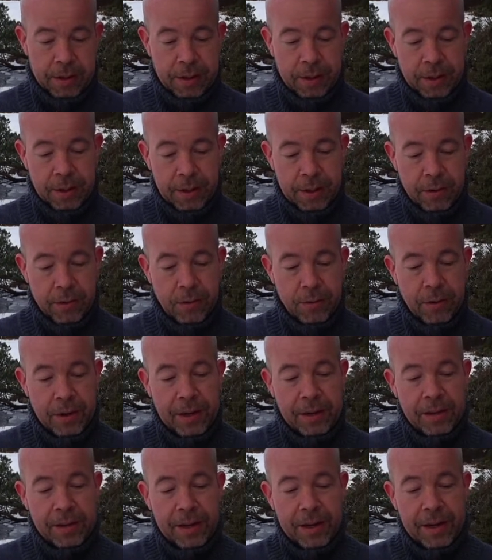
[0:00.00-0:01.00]
The
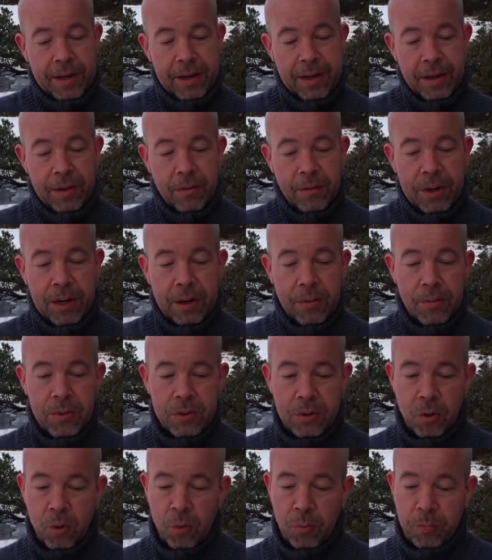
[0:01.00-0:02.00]
only thing I really was
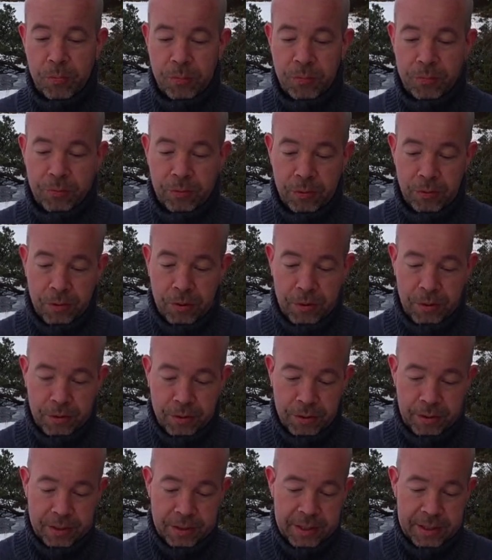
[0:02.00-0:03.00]
hoped for
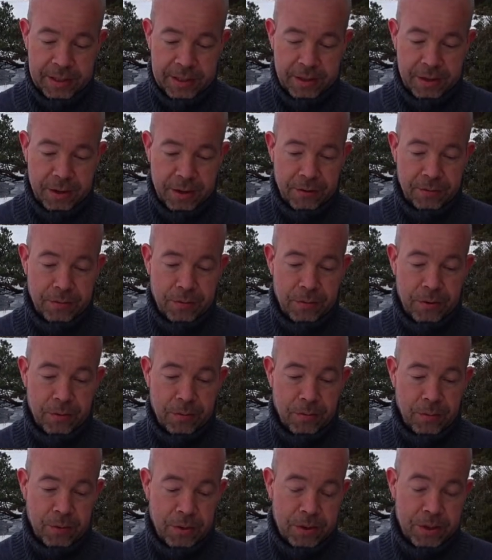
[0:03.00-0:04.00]
on this kind of
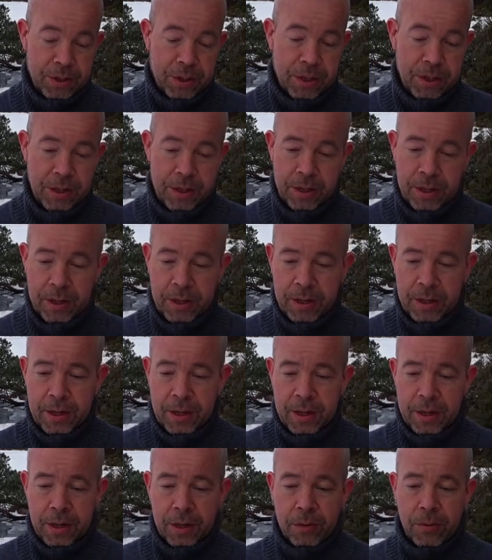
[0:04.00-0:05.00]
drone was
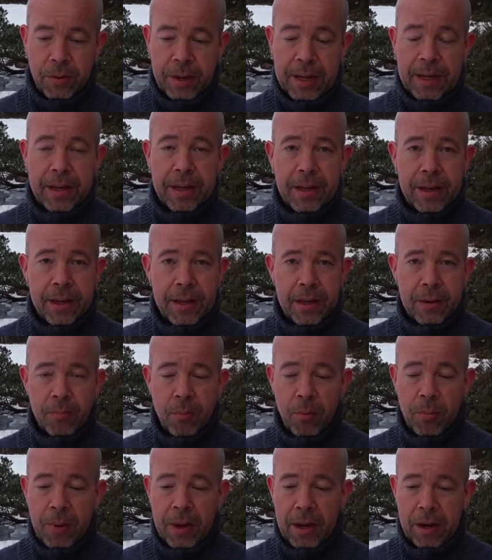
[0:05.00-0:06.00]
the quick
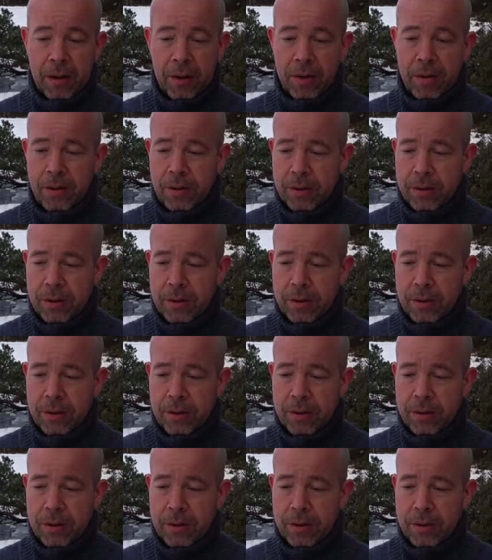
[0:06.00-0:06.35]
propeller